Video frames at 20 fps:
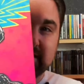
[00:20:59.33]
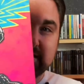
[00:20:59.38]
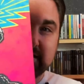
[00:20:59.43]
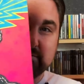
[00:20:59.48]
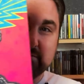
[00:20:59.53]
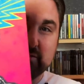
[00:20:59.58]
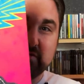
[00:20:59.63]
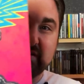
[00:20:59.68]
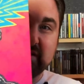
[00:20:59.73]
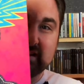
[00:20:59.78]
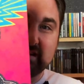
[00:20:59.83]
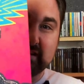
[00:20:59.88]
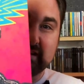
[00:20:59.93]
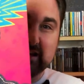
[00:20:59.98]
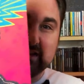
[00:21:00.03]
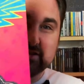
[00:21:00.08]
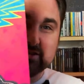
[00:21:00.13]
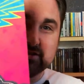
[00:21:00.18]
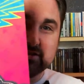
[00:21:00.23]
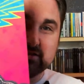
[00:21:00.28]
movie
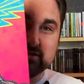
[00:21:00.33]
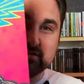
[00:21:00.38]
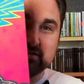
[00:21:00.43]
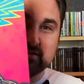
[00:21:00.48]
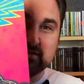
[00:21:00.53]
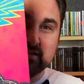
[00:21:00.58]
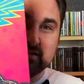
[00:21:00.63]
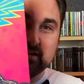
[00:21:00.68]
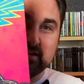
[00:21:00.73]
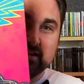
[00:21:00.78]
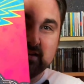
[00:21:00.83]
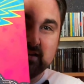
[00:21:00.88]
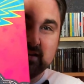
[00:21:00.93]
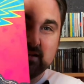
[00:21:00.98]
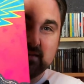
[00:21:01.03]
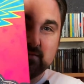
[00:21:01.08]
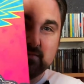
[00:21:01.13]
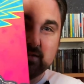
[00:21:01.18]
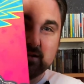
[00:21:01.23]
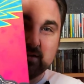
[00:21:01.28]
collection.
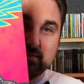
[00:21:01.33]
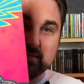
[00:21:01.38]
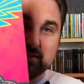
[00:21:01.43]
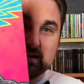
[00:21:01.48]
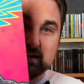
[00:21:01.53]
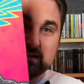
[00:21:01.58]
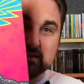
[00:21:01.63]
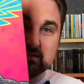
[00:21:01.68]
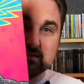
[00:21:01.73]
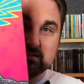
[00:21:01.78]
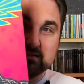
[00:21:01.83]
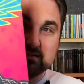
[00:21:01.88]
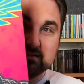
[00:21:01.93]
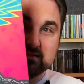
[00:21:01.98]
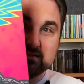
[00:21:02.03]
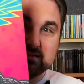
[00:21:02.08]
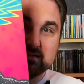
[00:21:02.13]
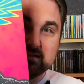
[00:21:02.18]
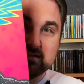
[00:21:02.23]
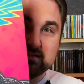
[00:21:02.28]
But I mean,
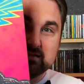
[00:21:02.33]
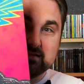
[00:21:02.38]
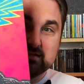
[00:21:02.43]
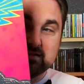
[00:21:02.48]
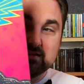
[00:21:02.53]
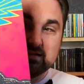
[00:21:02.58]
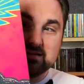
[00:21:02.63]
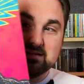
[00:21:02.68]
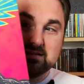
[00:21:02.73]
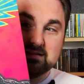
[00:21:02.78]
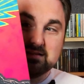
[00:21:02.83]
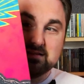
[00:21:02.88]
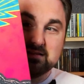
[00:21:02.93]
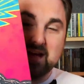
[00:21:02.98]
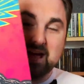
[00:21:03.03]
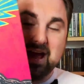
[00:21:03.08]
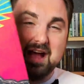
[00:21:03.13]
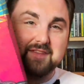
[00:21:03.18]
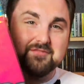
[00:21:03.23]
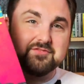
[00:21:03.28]

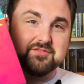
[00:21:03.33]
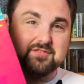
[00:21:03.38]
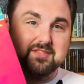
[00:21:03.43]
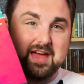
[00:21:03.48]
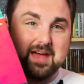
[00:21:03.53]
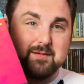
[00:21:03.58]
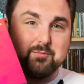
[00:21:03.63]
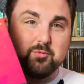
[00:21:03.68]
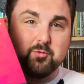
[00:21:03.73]
after that